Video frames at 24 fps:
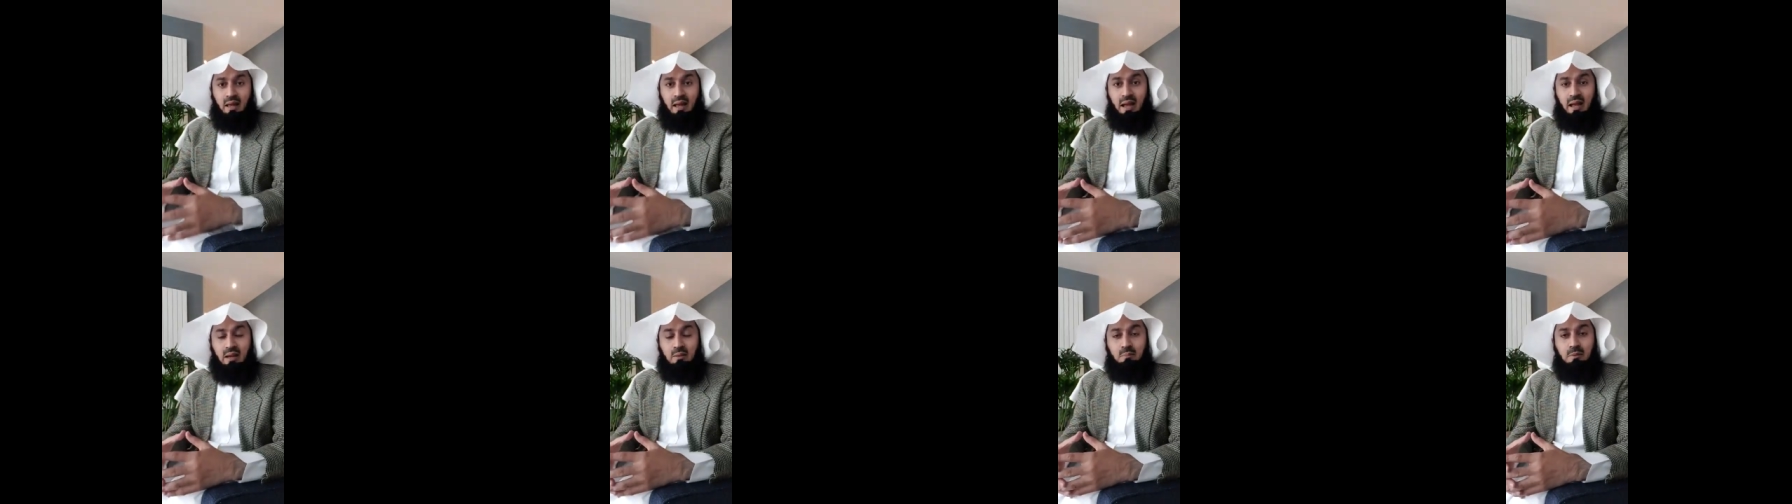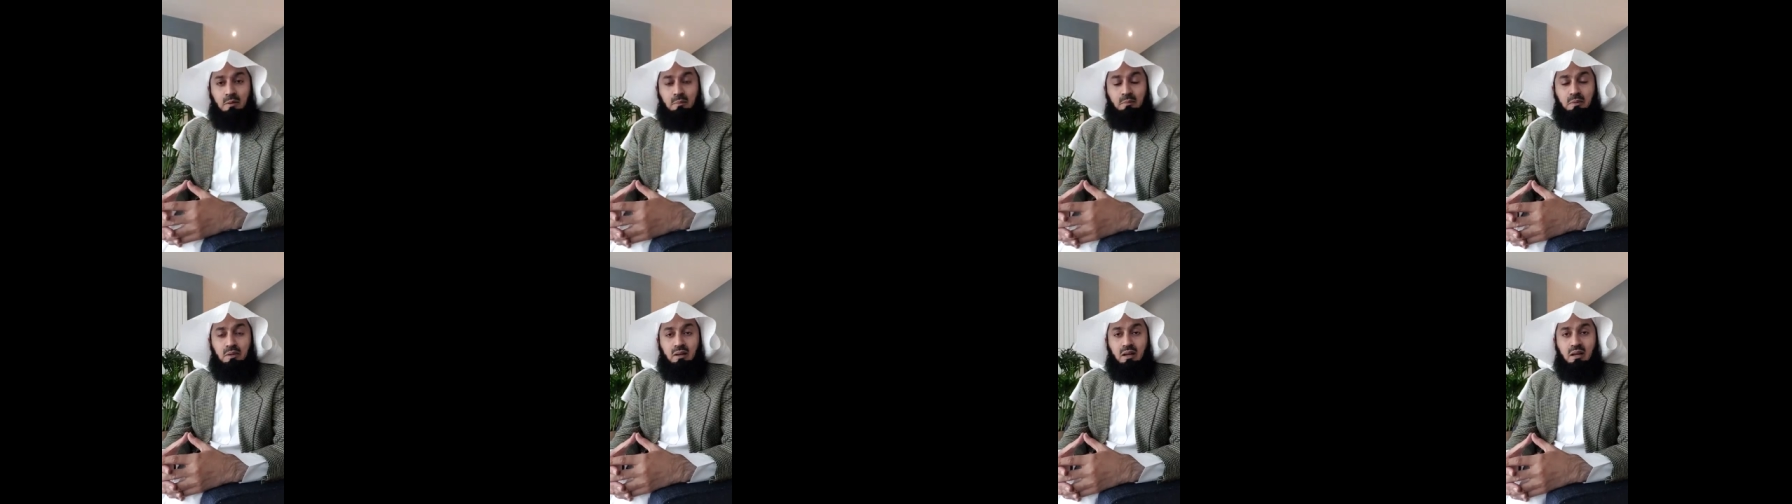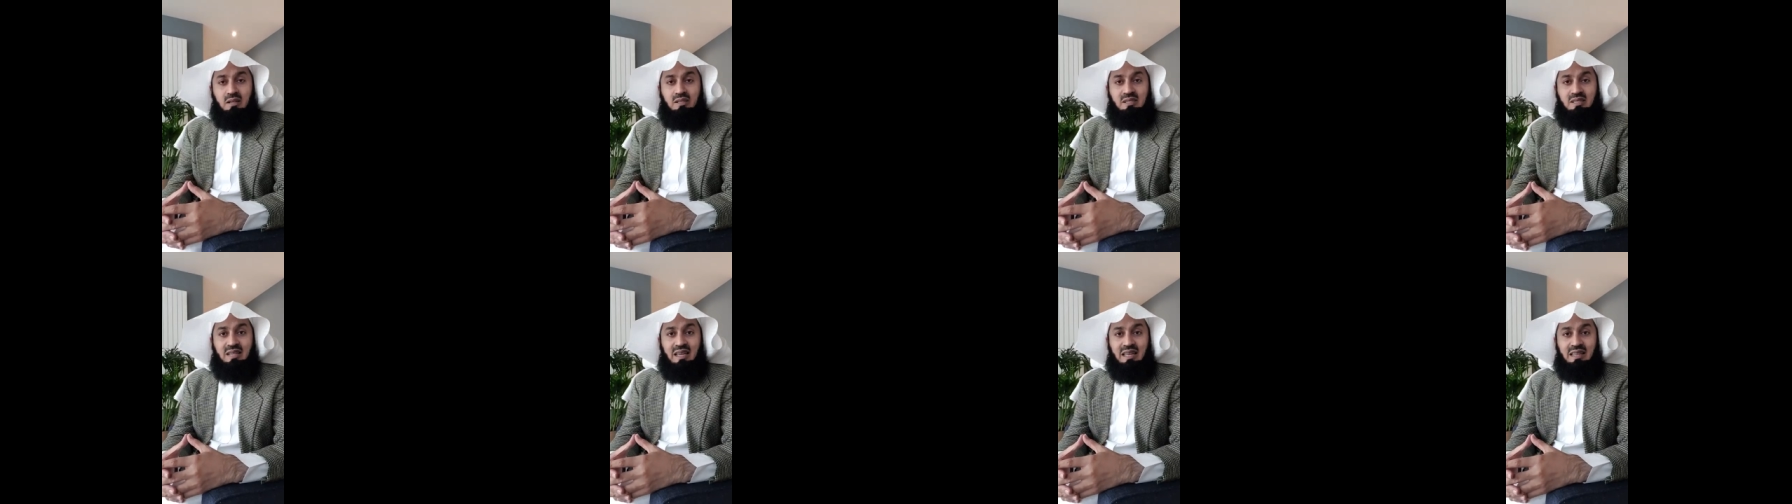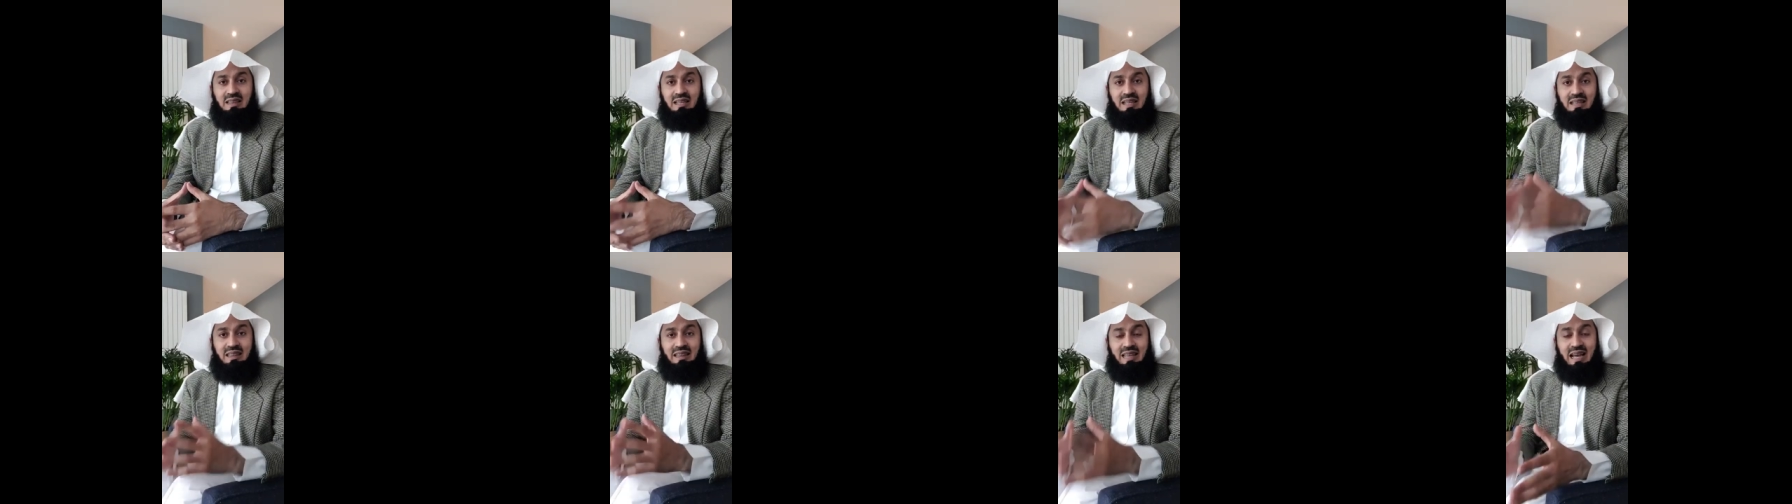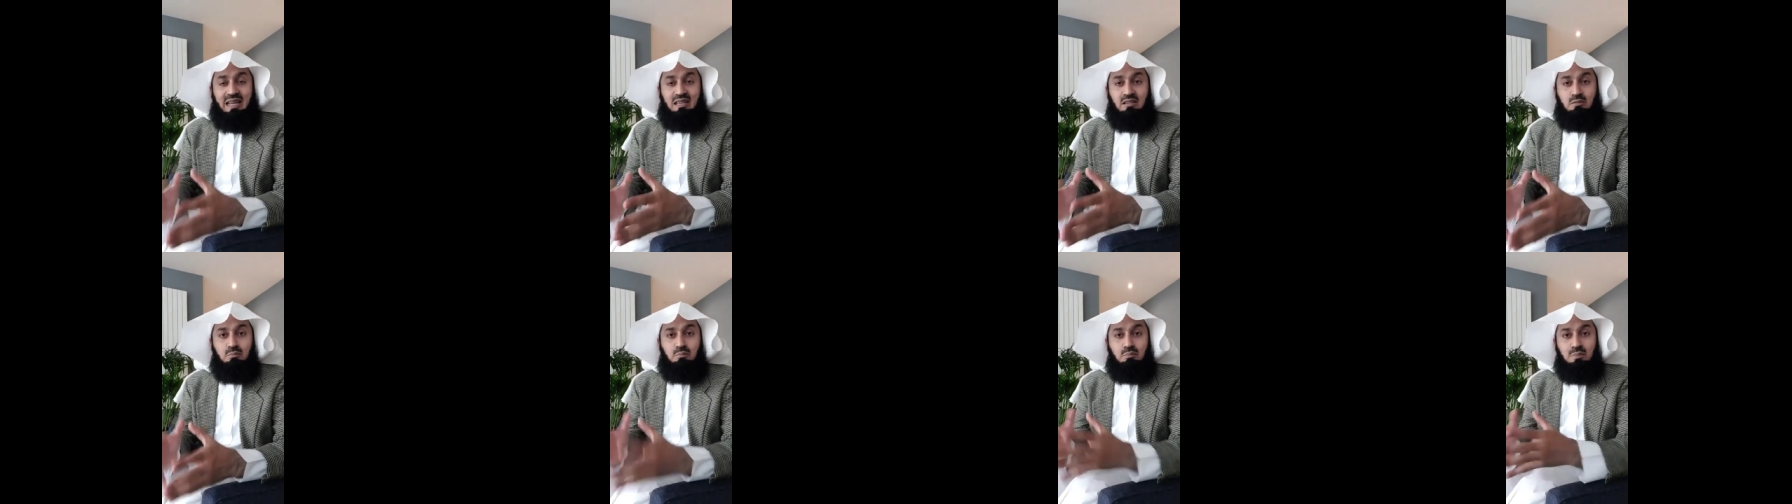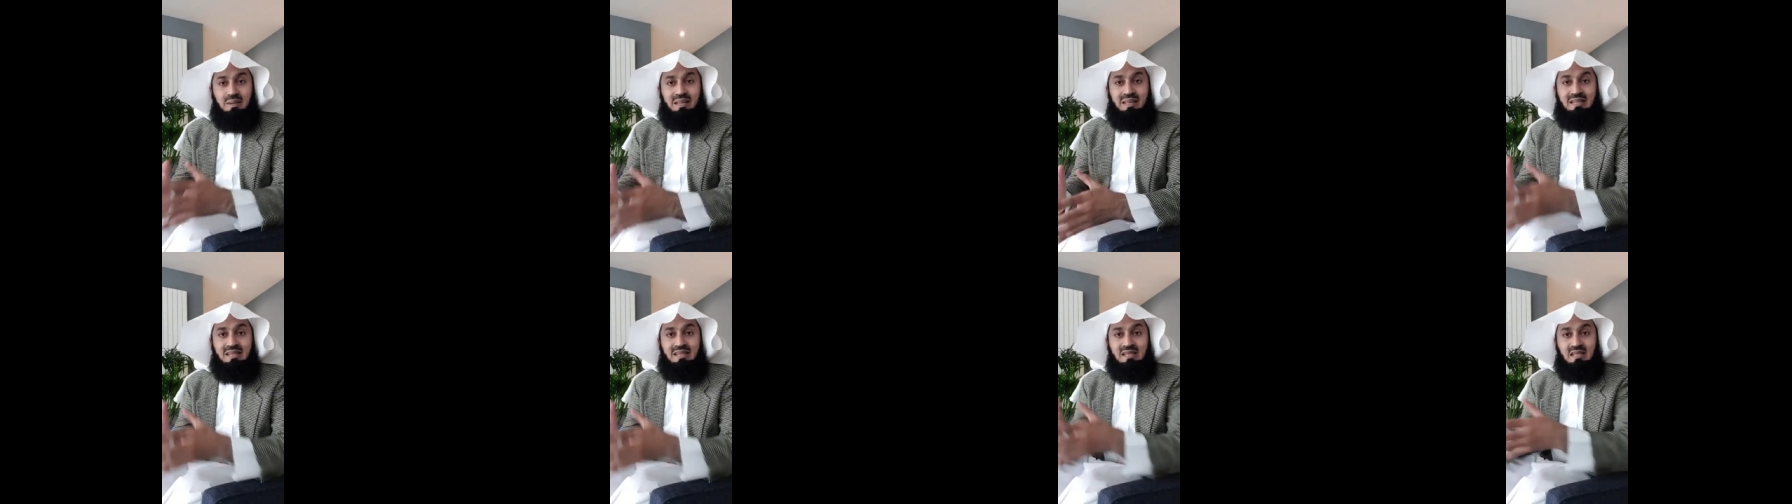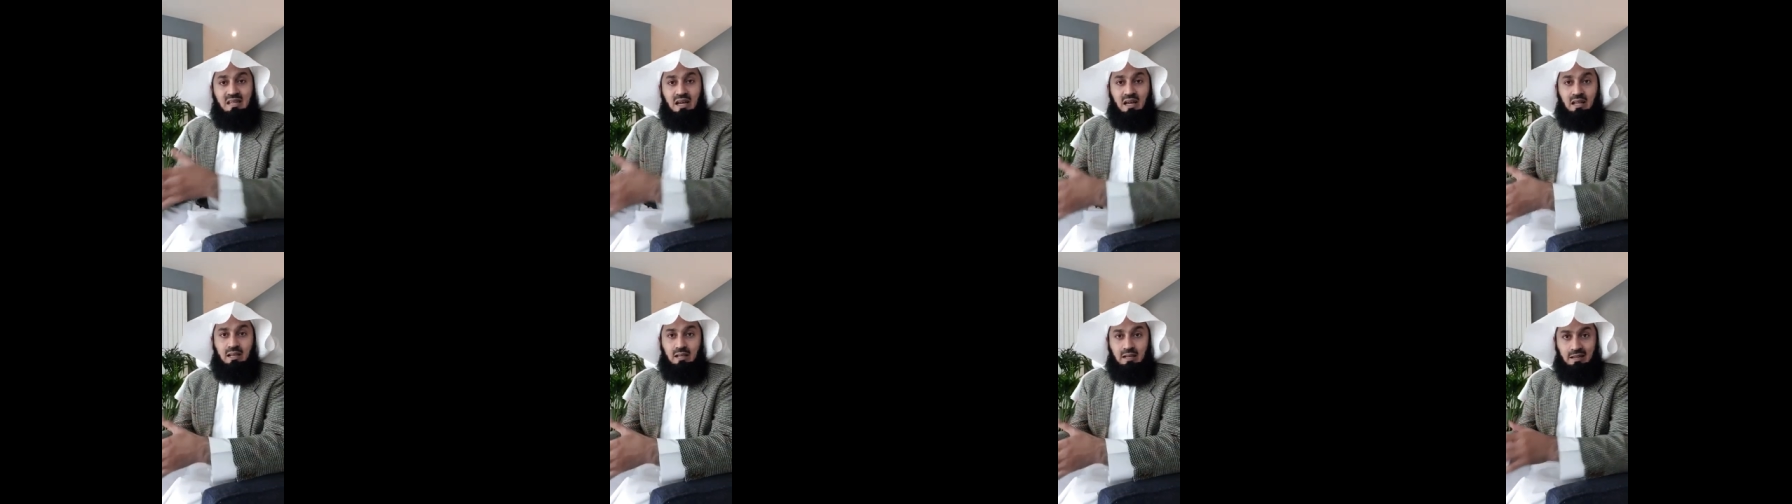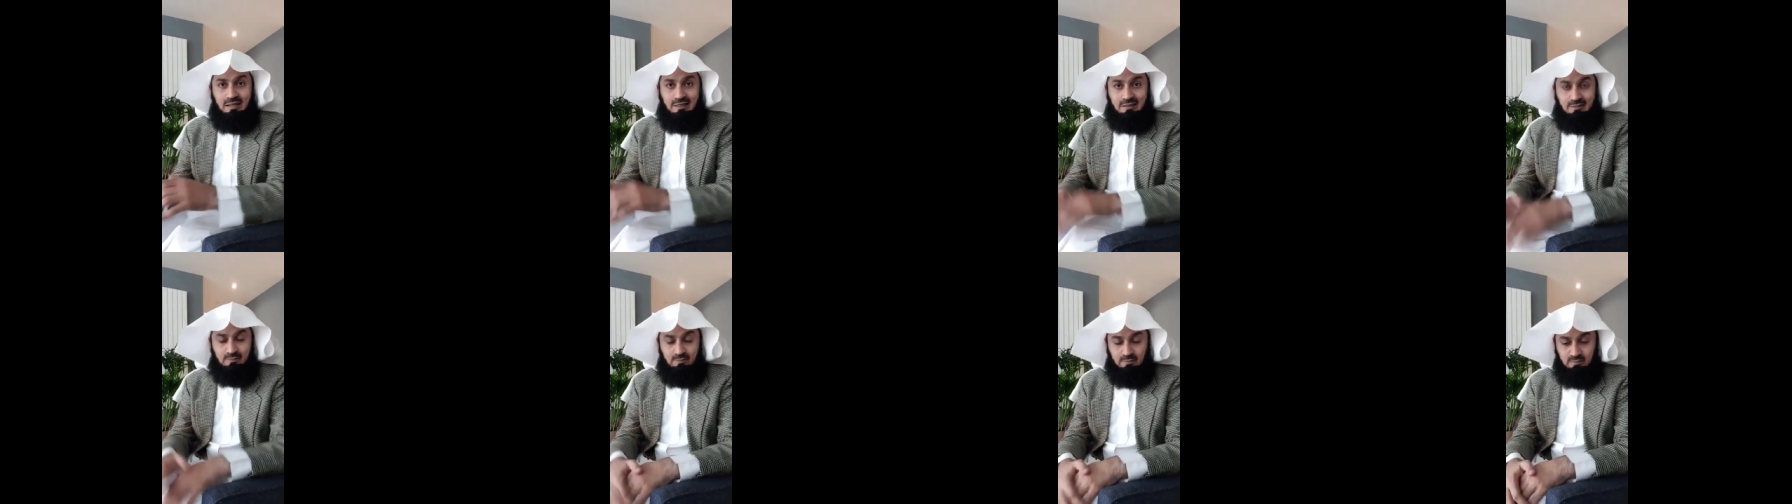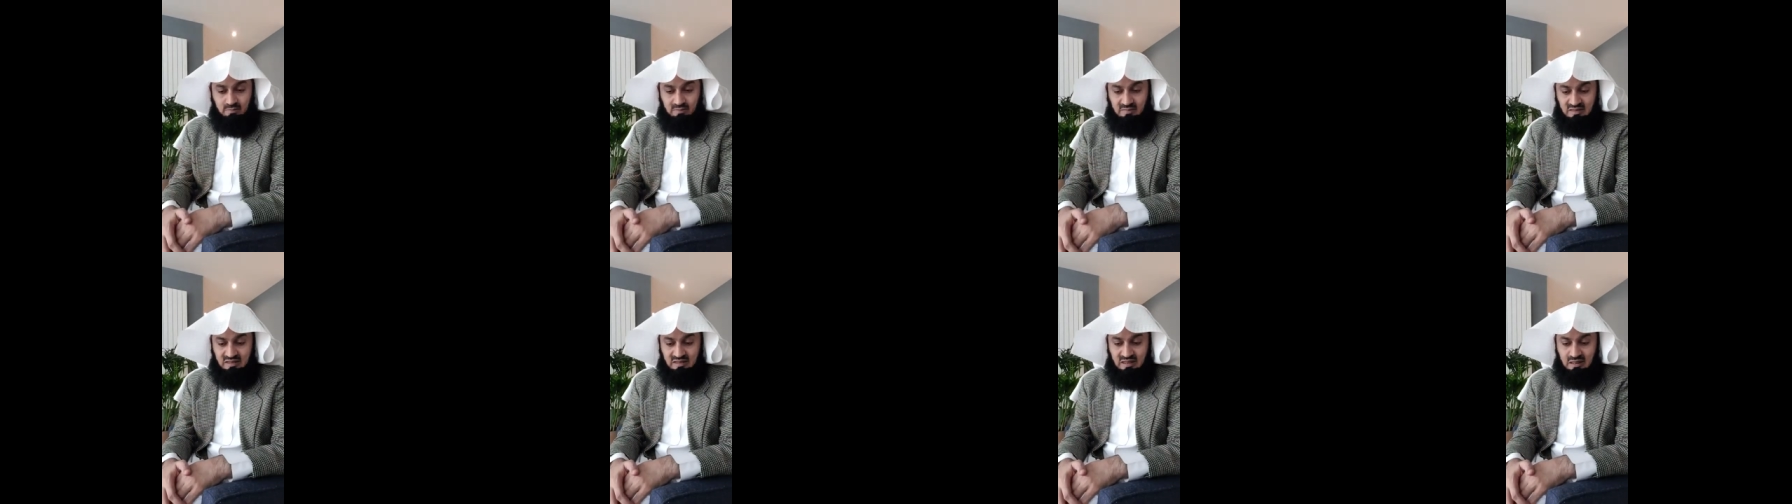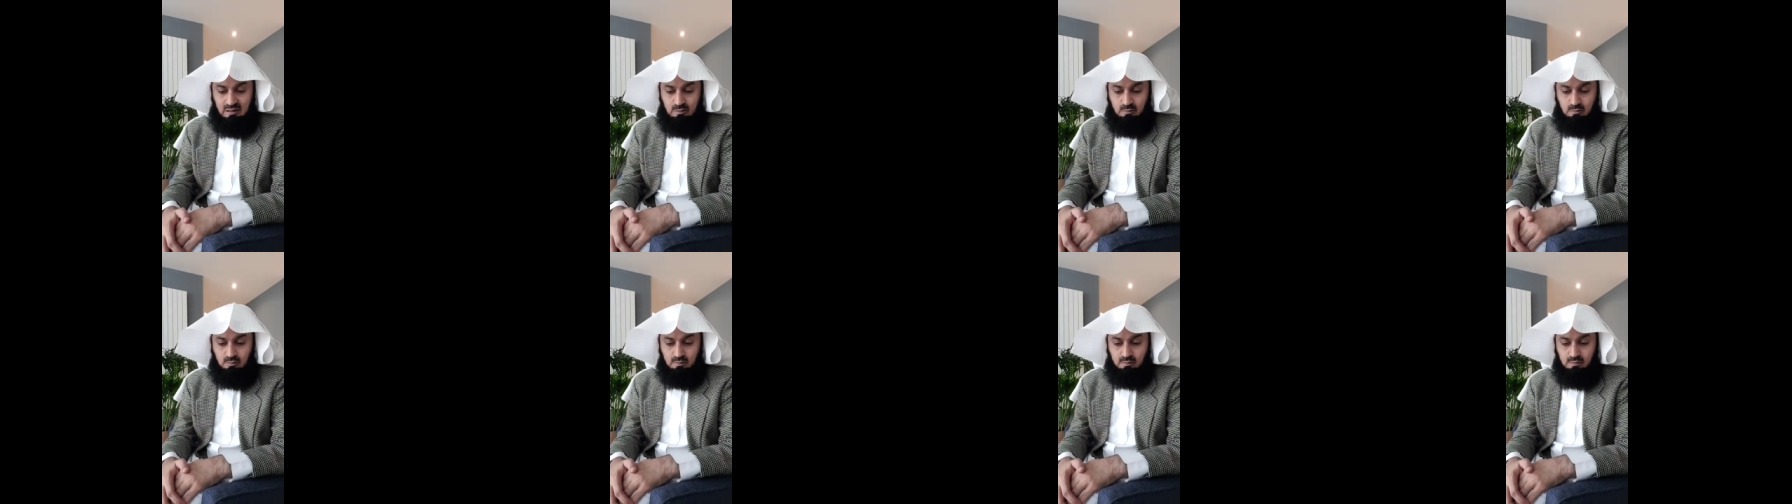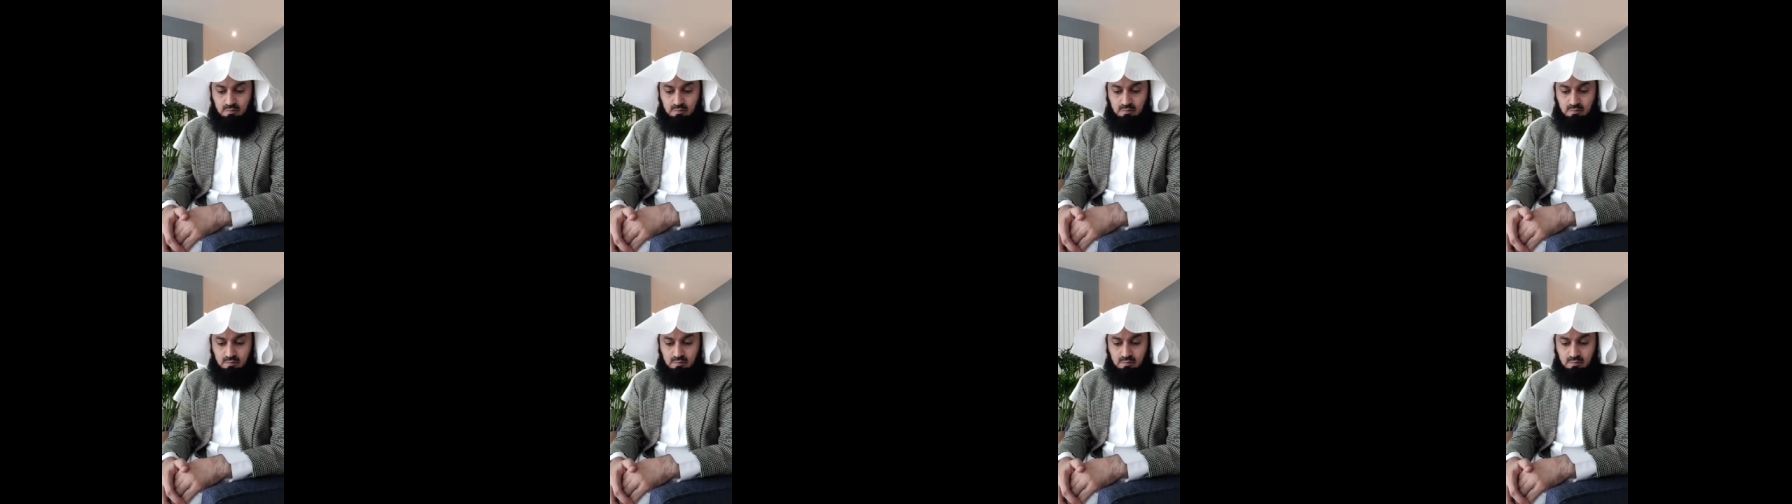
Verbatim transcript: And people are saying that that means Allah, okay?